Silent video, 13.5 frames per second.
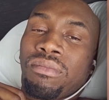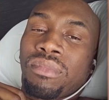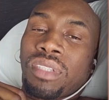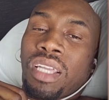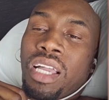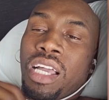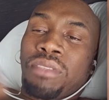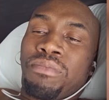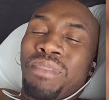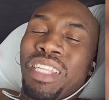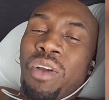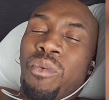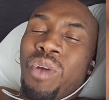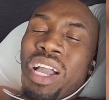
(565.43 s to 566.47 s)
Because me
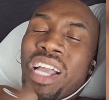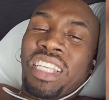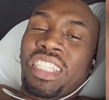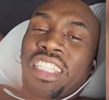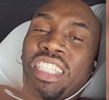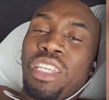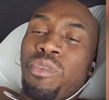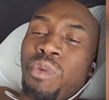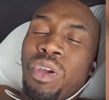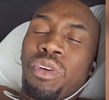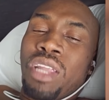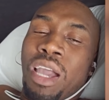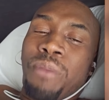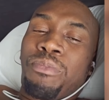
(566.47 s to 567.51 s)
not want to see
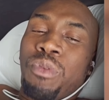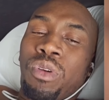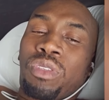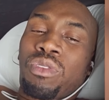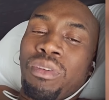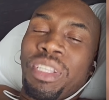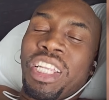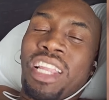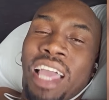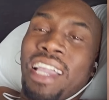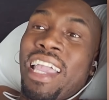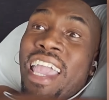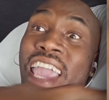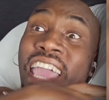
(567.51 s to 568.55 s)
where I post. Me not
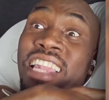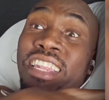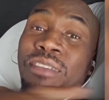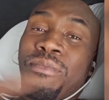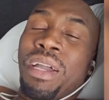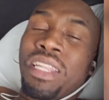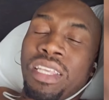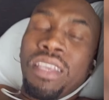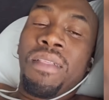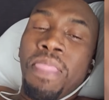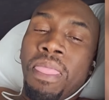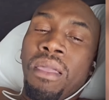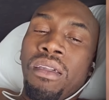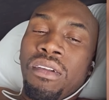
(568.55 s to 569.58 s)
like anybody.
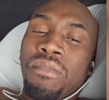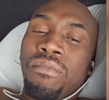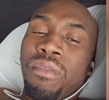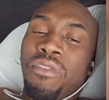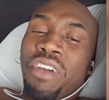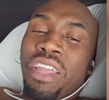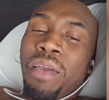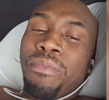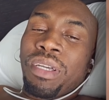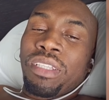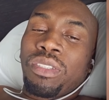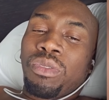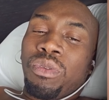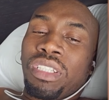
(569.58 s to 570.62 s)
Me follow up
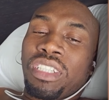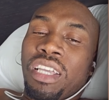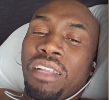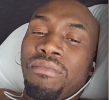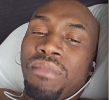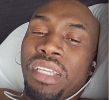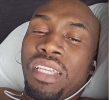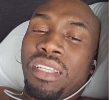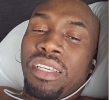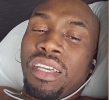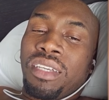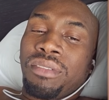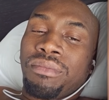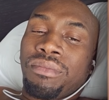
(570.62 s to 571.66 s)
on social
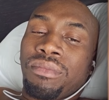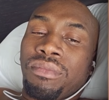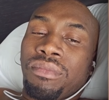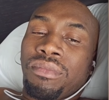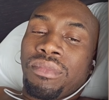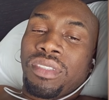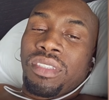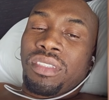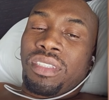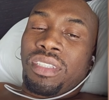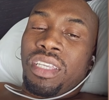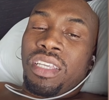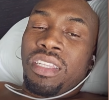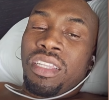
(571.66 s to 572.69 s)
media.
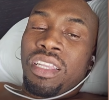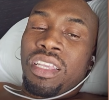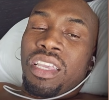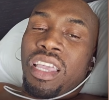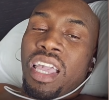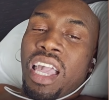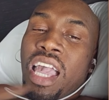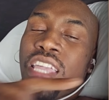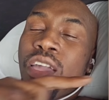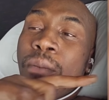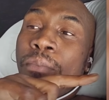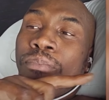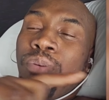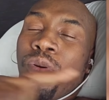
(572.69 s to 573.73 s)
Zin, and
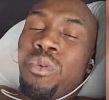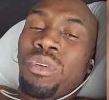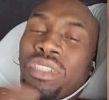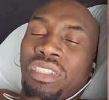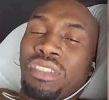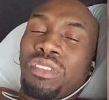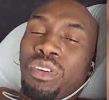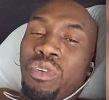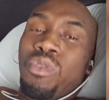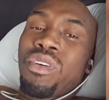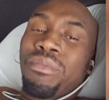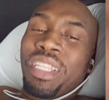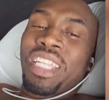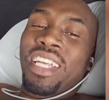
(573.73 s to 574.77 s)
you post nothing
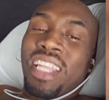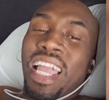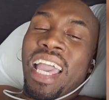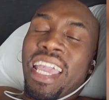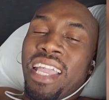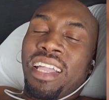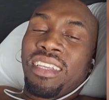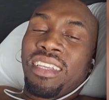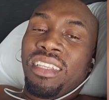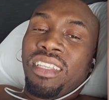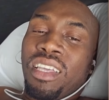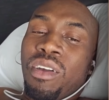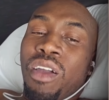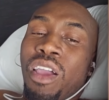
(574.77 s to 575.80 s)
where me not like.
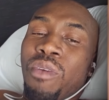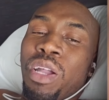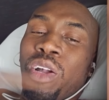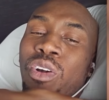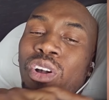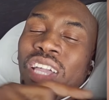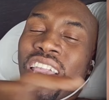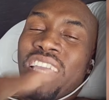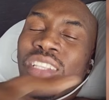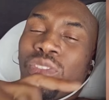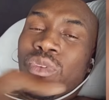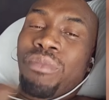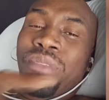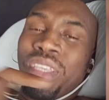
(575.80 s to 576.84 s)
Or we go against
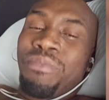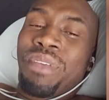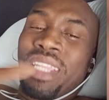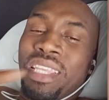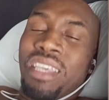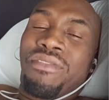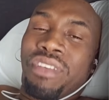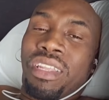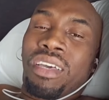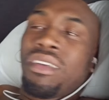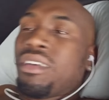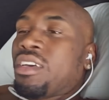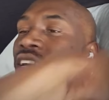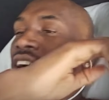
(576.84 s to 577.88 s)
what me believe in.
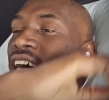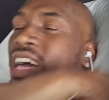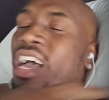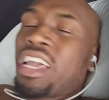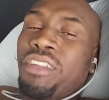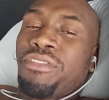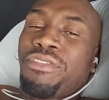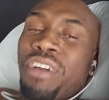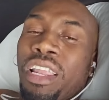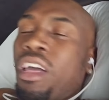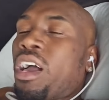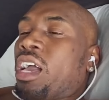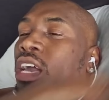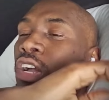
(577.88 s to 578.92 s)

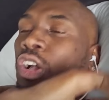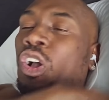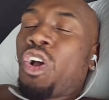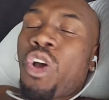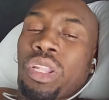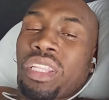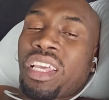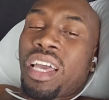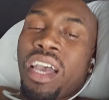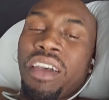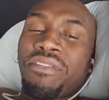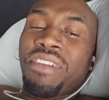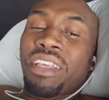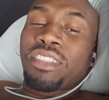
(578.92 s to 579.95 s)
Unfollow. Cut
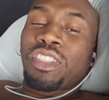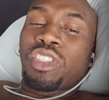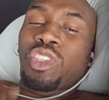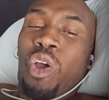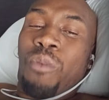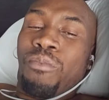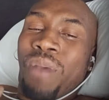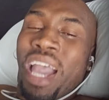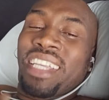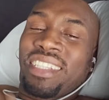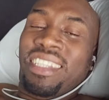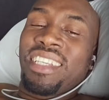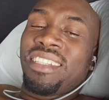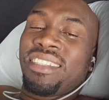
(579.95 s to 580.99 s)
off. I saw my
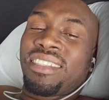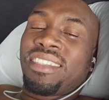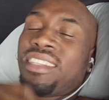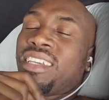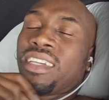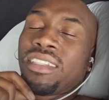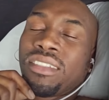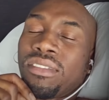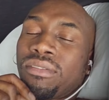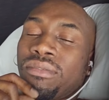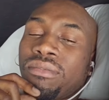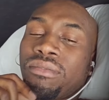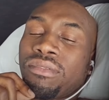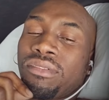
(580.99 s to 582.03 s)
things stay.
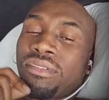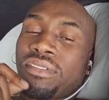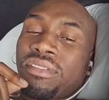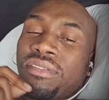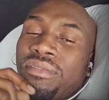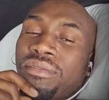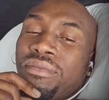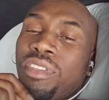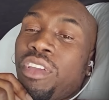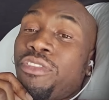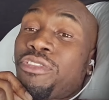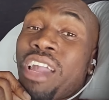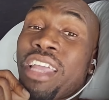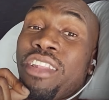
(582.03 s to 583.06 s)
I'm not
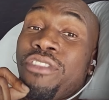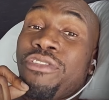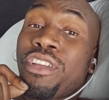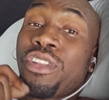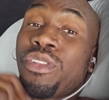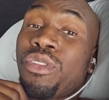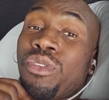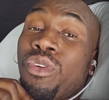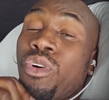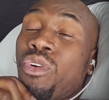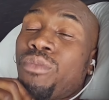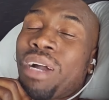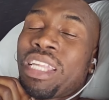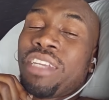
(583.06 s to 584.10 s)
frightened for
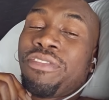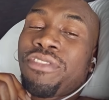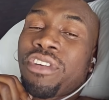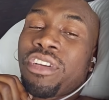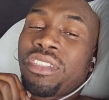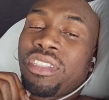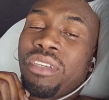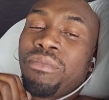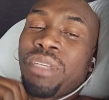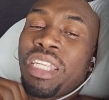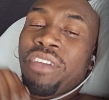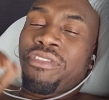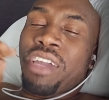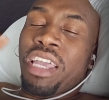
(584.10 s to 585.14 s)
nobody. First thing, I'm
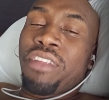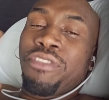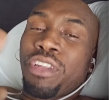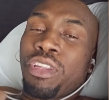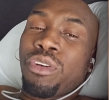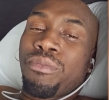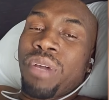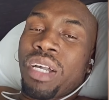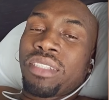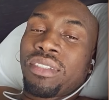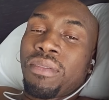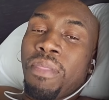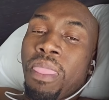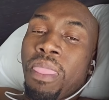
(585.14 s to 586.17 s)
not frightened for numbers.
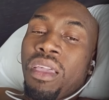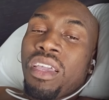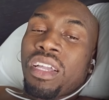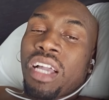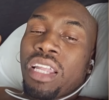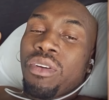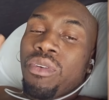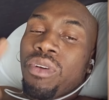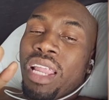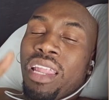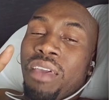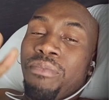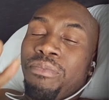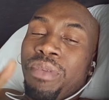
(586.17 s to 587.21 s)
Because all of
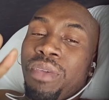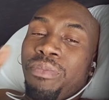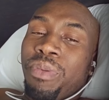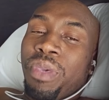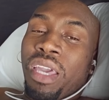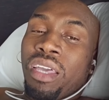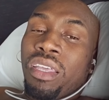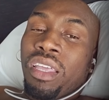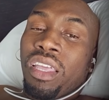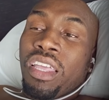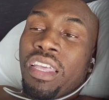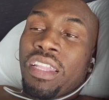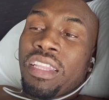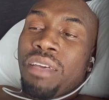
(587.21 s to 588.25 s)
them people, yeah,
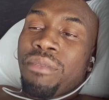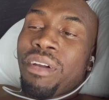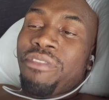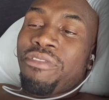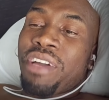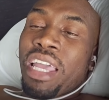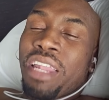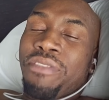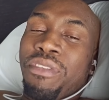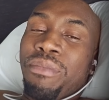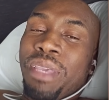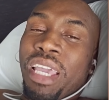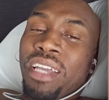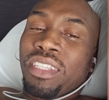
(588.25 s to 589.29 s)
they are fight to
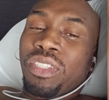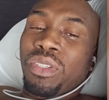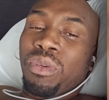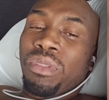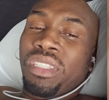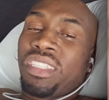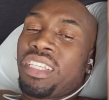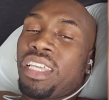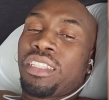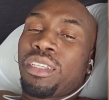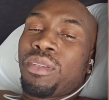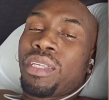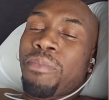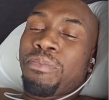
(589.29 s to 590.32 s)
be associated
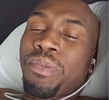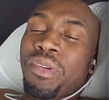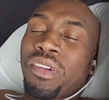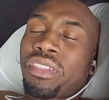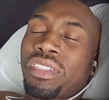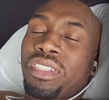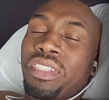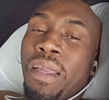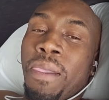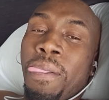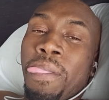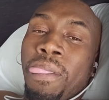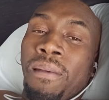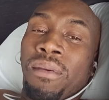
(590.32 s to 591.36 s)
with that person. Yeah.
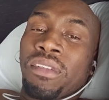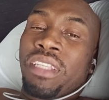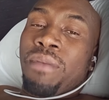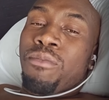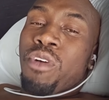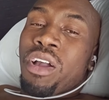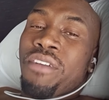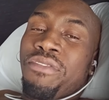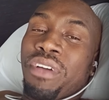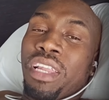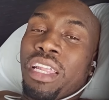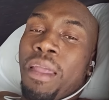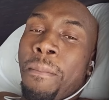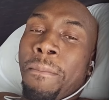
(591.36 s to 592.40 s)
They want to
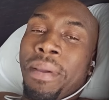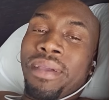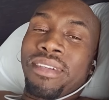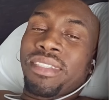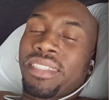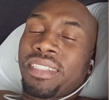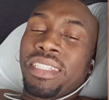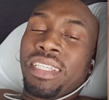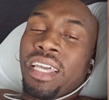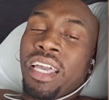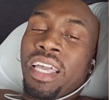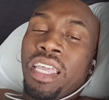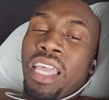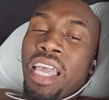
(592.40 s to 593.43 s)
follow that person.
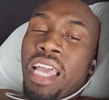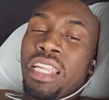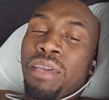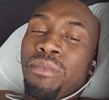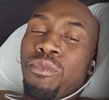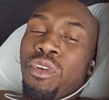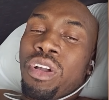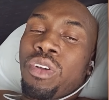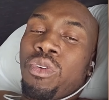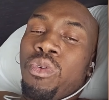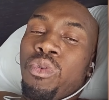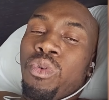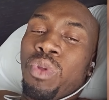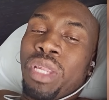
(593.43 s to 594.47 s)
Yeah. And they want to
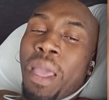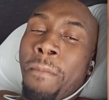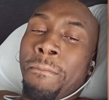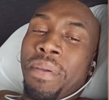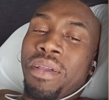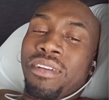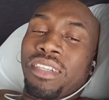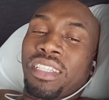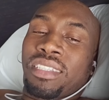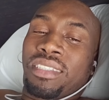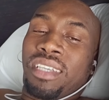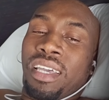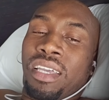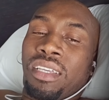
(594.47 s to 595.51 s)
cool that
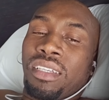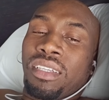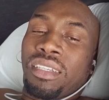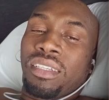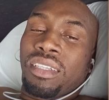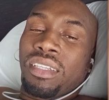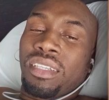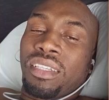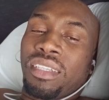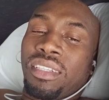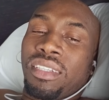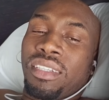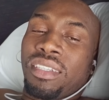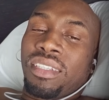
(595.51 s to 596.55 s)
person. Yeah.
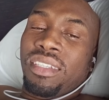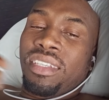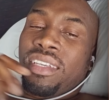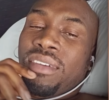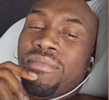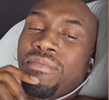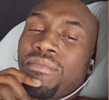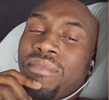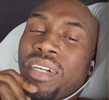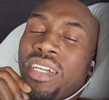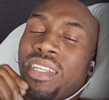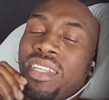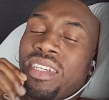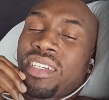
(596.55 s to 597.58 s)
You're
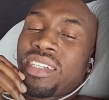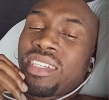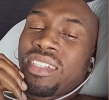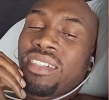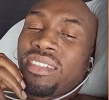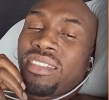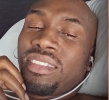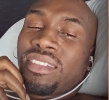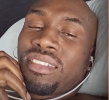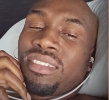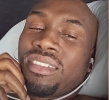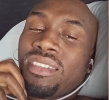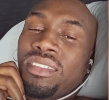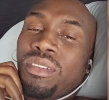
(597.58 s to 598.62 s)
mad.
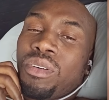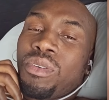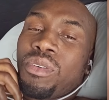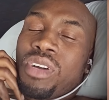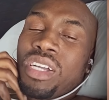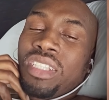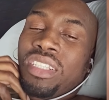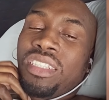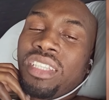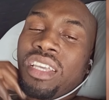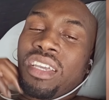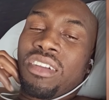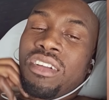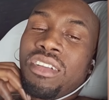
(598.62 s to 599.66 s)
Once
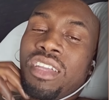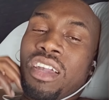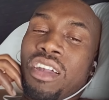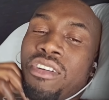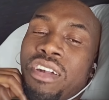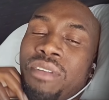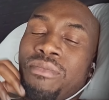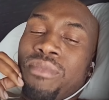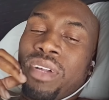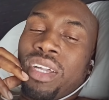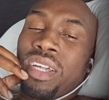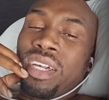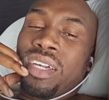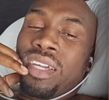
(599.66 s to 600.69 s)
you're up, my
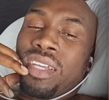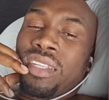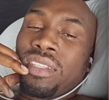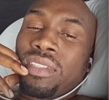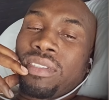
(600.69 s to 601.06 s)
God.